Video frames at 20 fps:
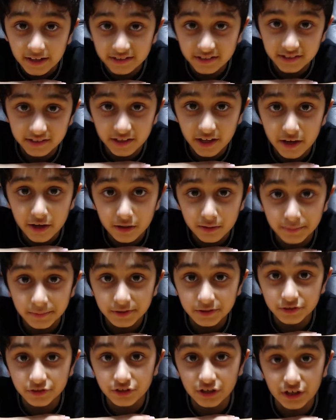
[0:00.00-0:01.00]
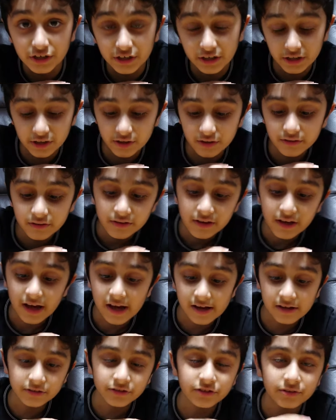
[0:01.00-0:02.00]
today I'll be showing you
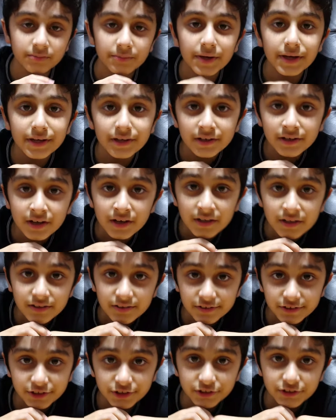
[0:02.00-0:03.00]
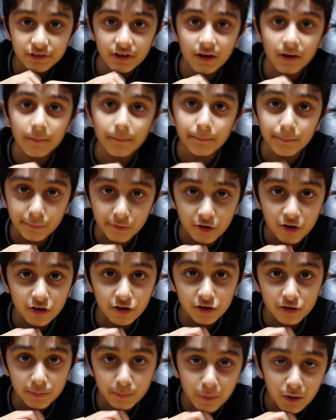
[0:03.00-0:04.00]
how to make this um,
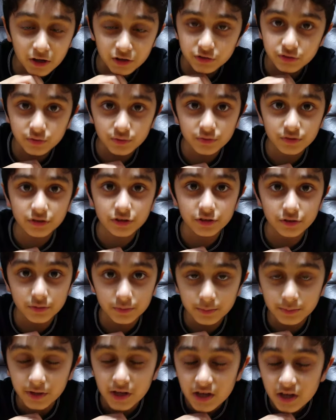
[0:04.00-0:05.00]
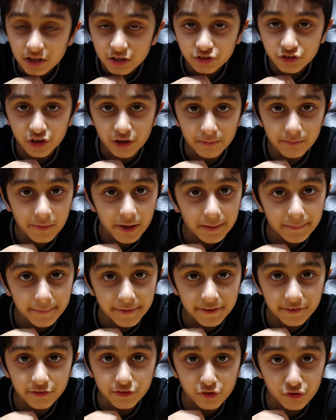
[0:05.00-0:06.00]
block puzzle cube. So it may
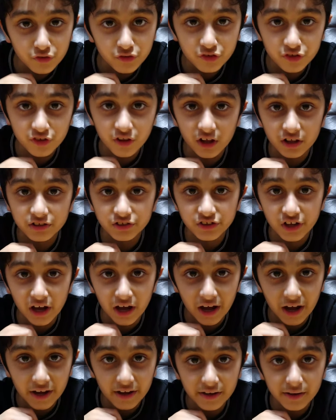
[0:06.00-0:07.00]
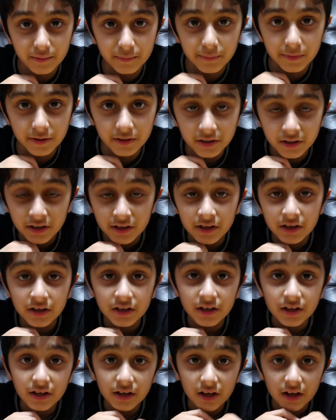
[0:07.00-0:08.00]
be two studs higher, but
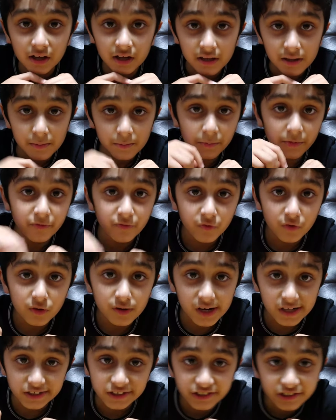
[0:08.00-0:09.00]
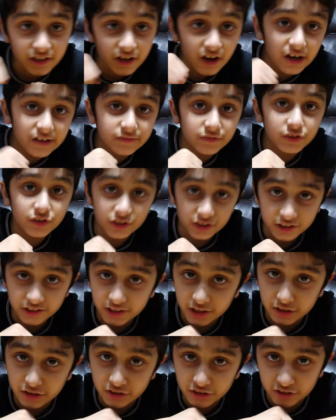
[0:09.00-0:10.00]
before I start, I've got to
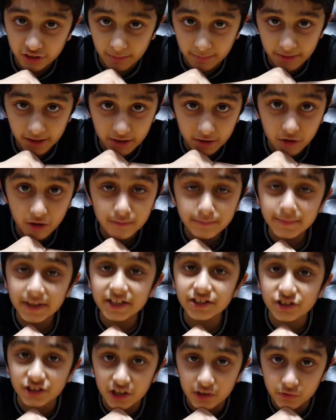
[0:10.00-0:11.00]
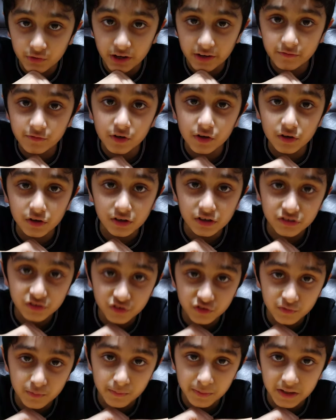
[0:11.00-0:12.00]
tell you something. On my channel, I've got
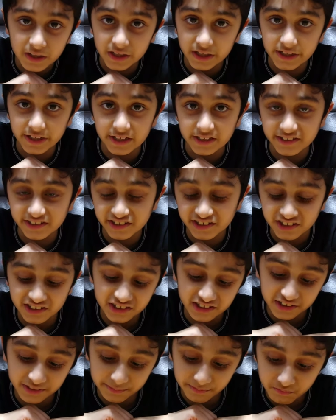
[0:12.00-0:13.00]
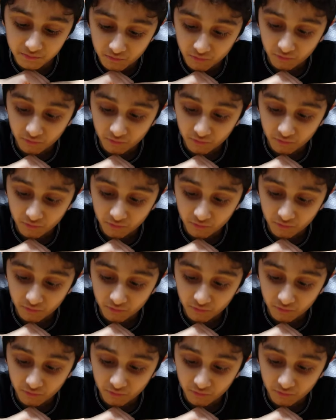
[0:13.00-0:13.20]
lots of playlists.